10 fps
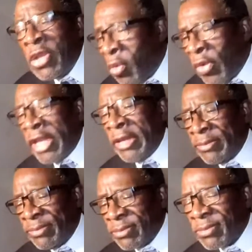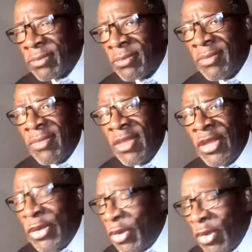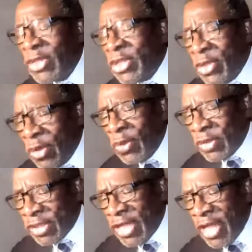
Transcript: you win. You lose, you lose.